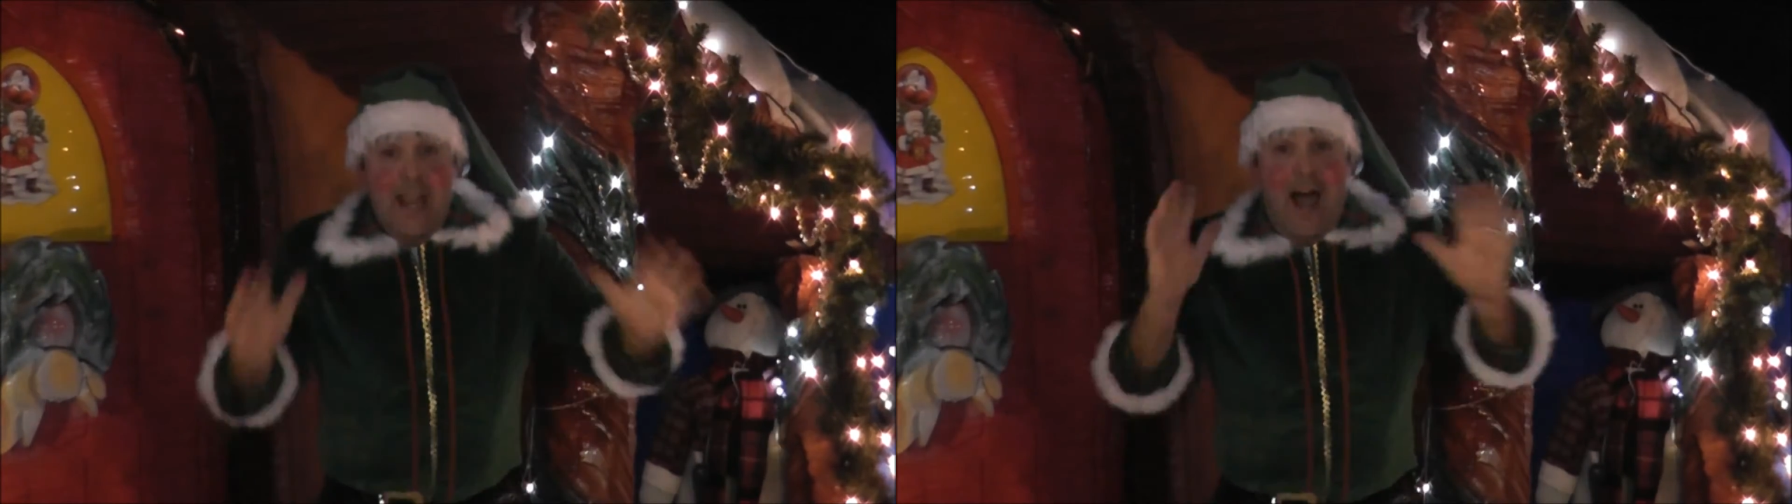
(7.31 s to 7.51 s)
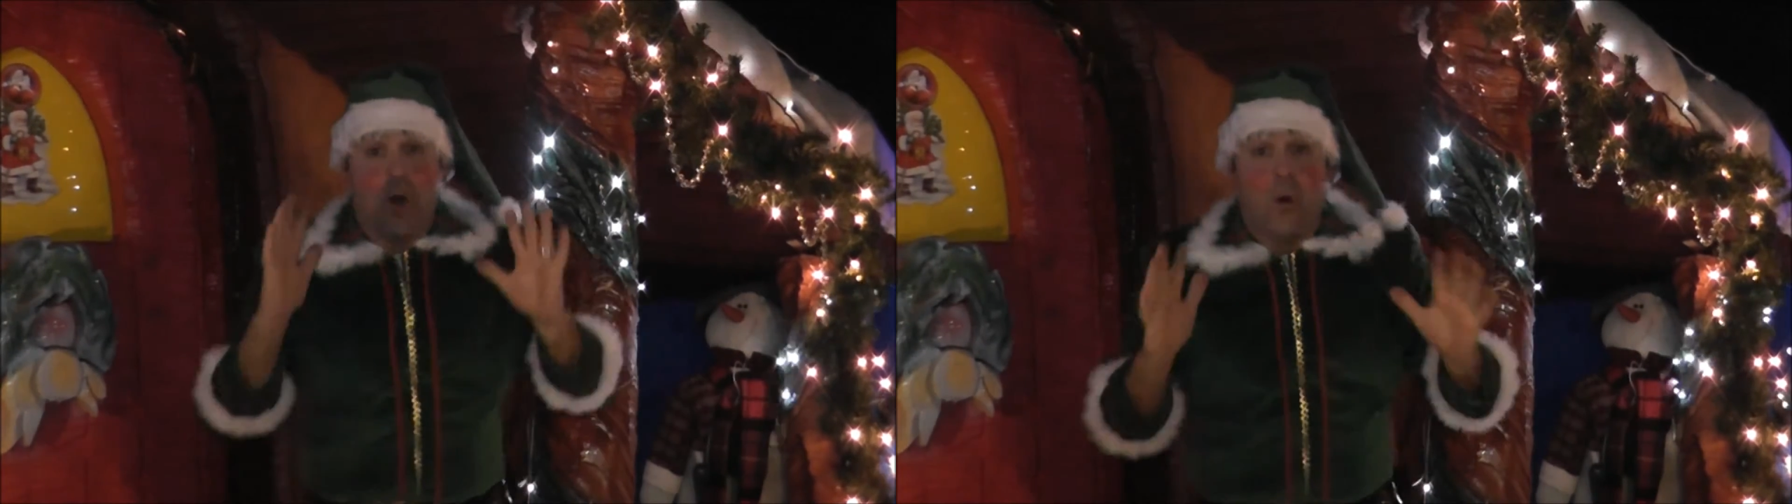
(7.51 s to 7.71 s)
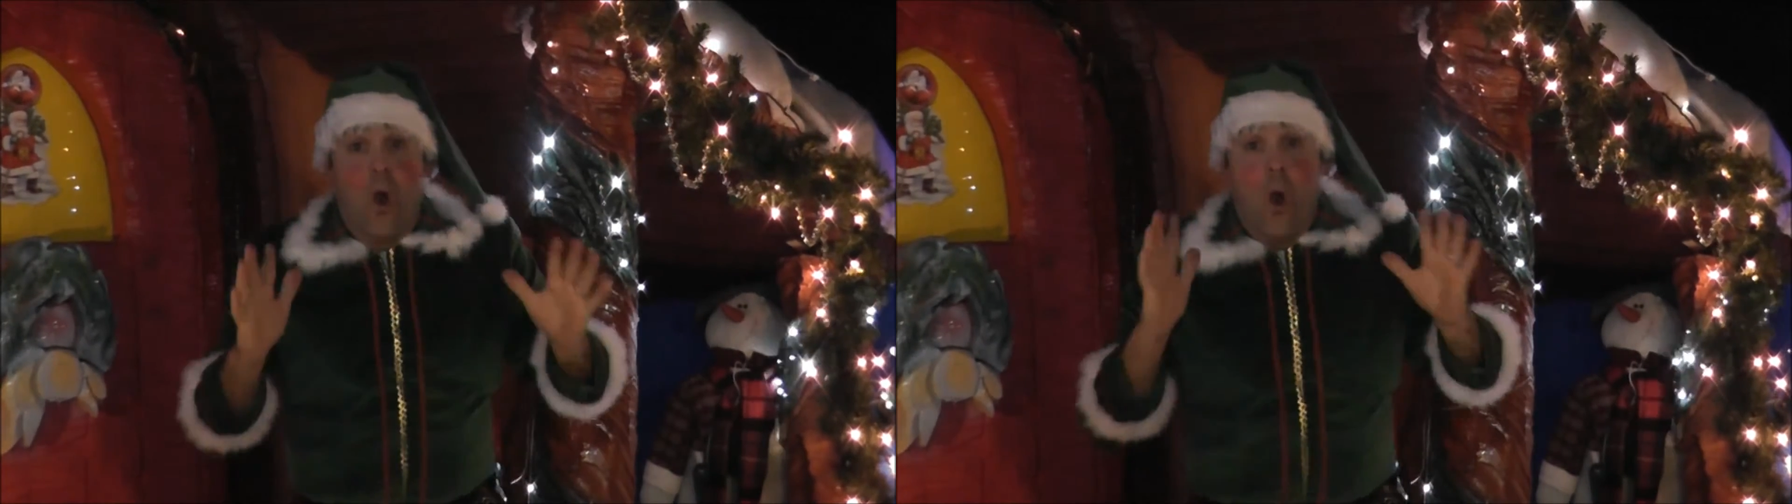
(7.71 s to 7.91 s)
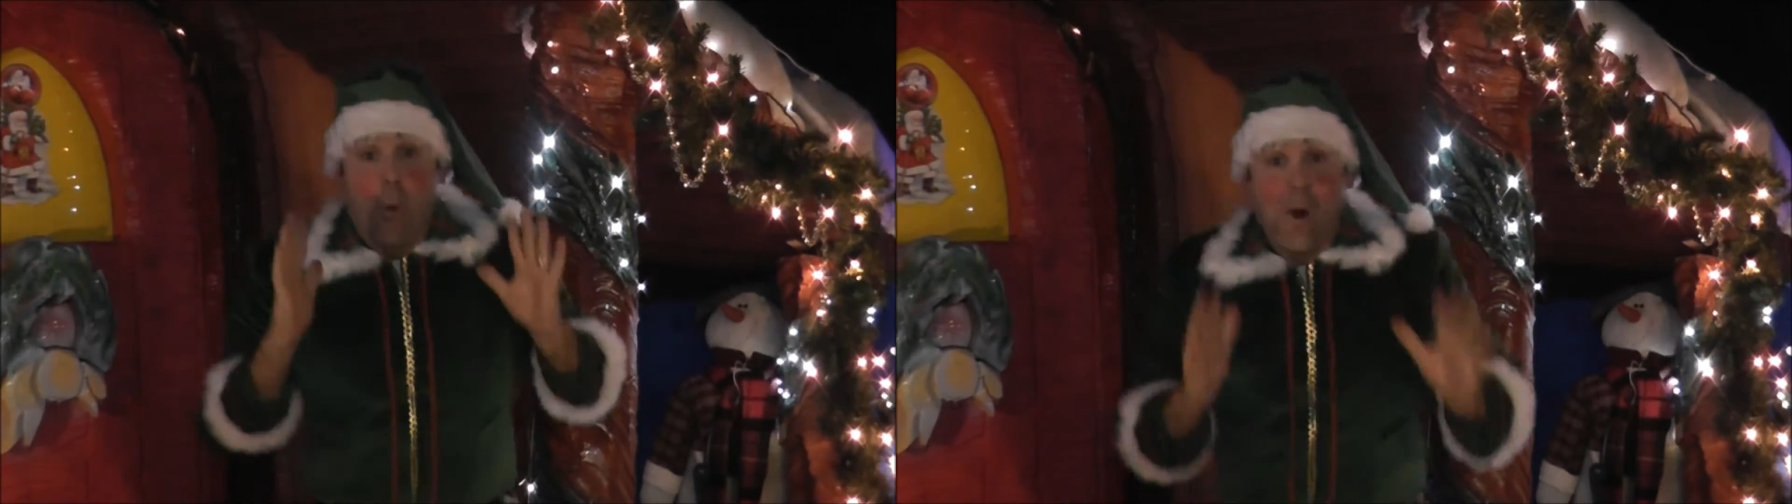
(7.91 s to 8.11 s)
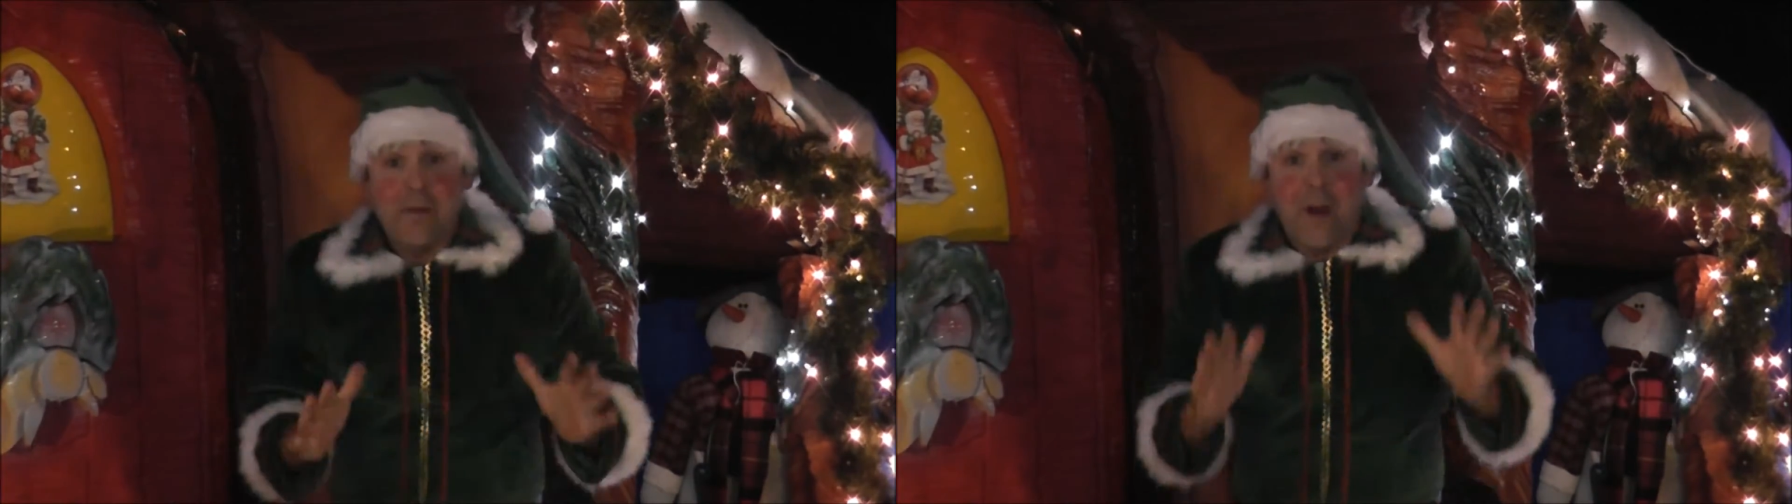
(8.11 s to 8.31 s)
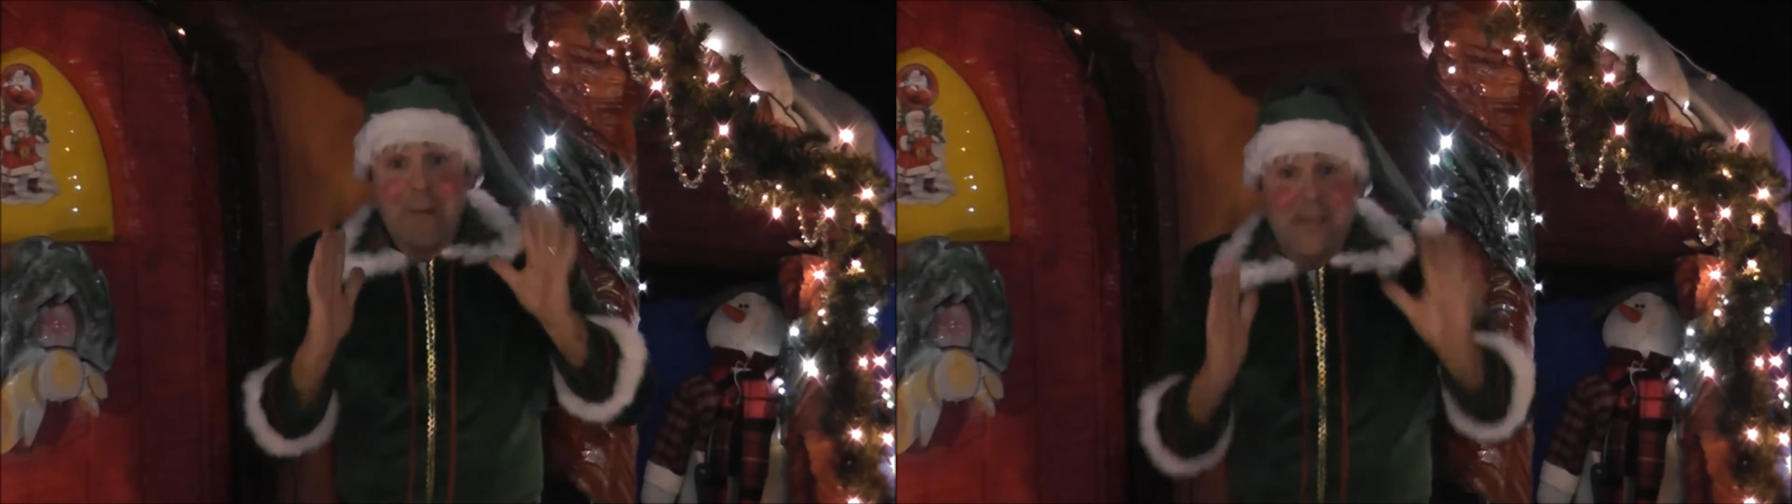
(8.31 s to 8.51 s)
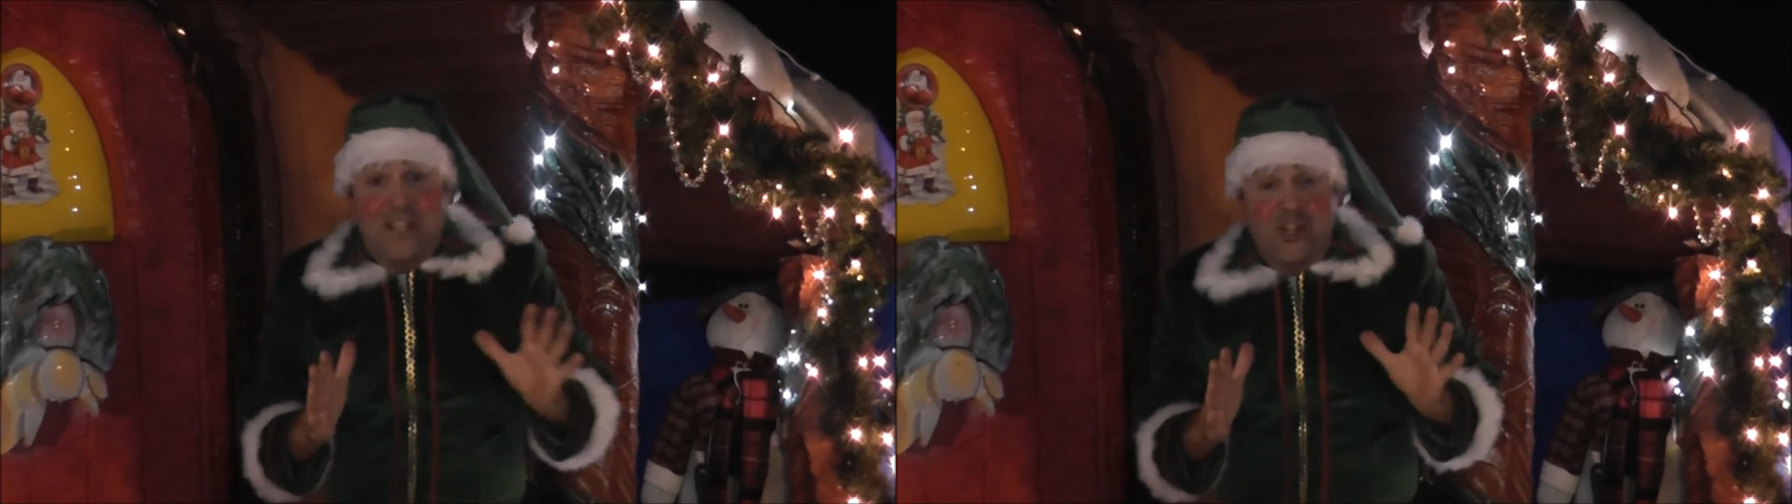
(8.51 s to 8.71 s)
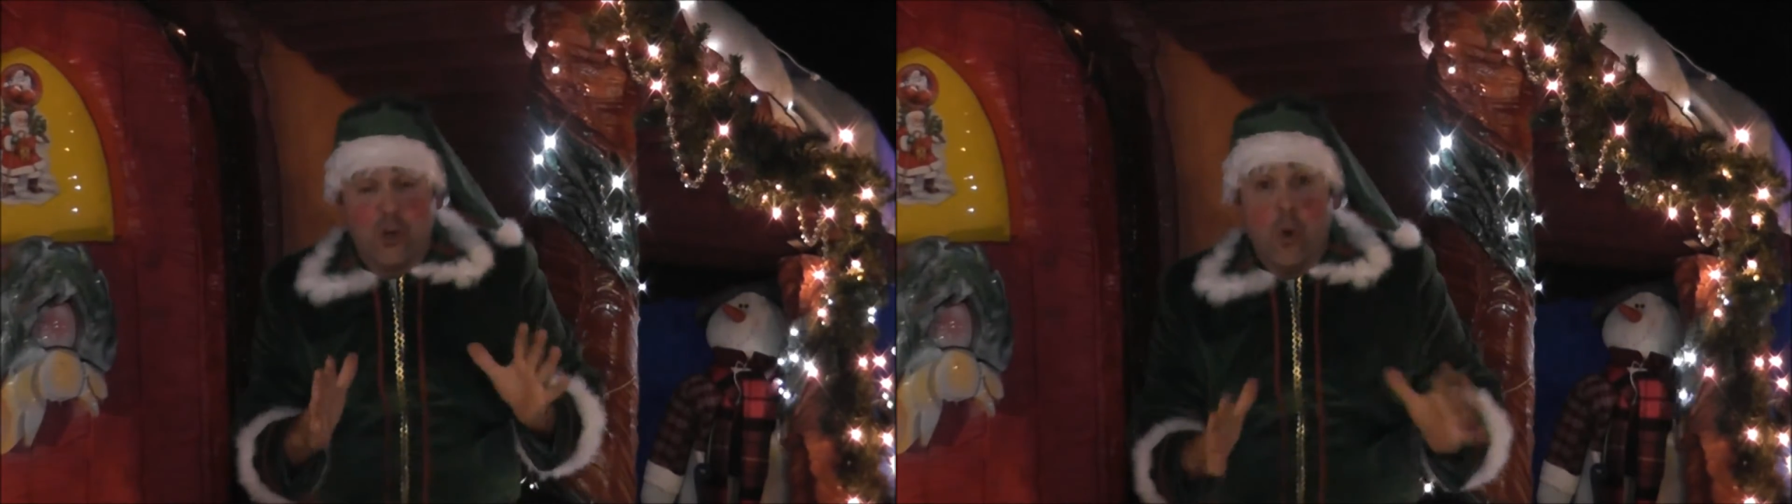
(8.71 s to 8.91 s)
Now, when I
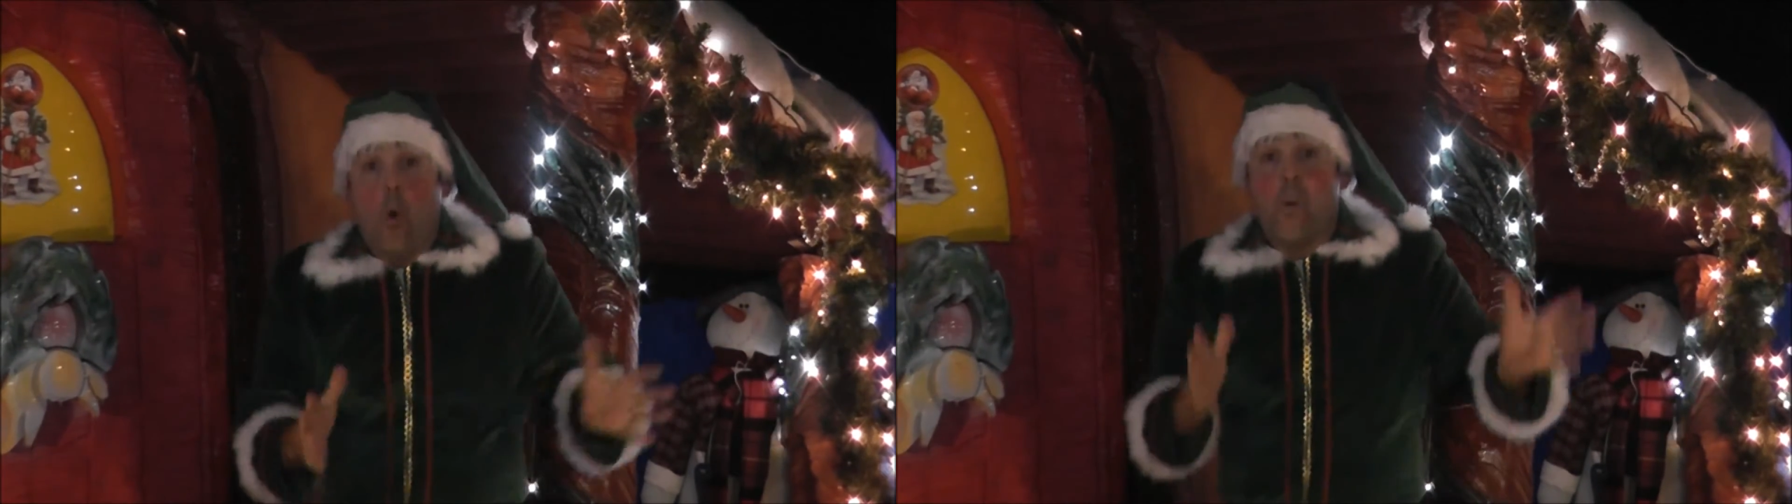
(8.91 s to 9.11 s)
meet you,